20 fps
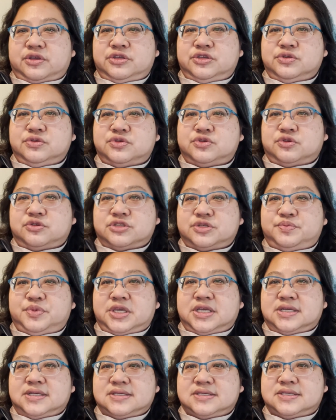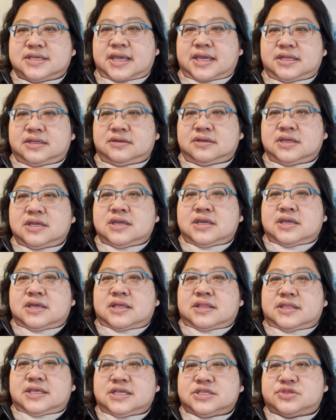user is being sent.
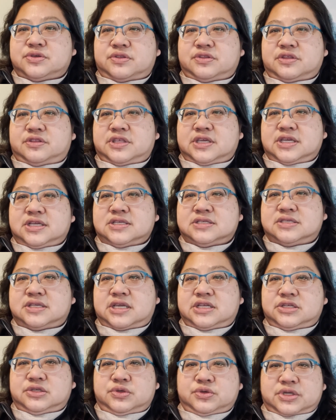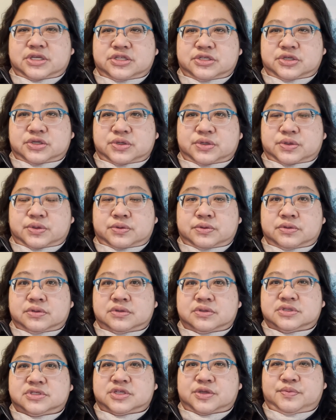These are the things that you can do
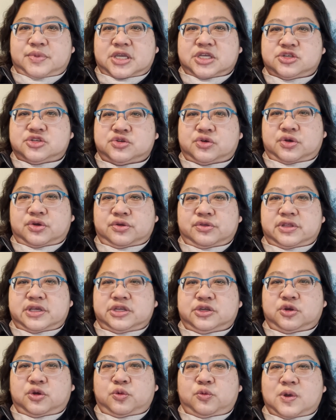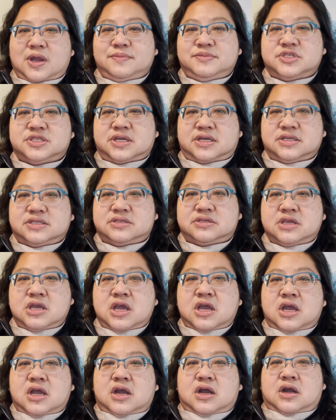to make sure that your websites
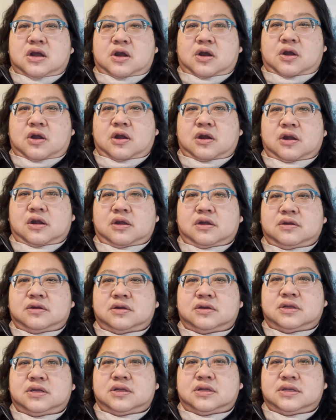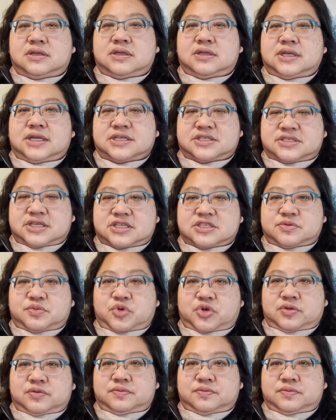are accessible.